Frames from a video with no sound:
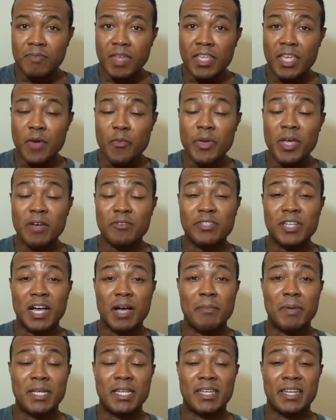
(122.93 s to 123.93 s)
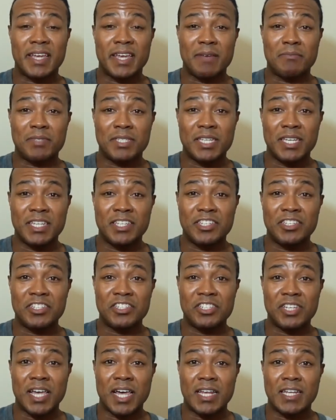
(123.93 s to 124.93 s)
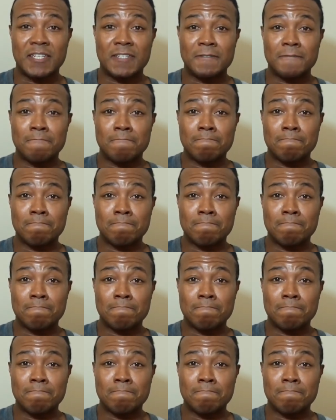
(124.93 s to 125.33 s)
Yeah, we're going to talk about the damn 10-year challenge.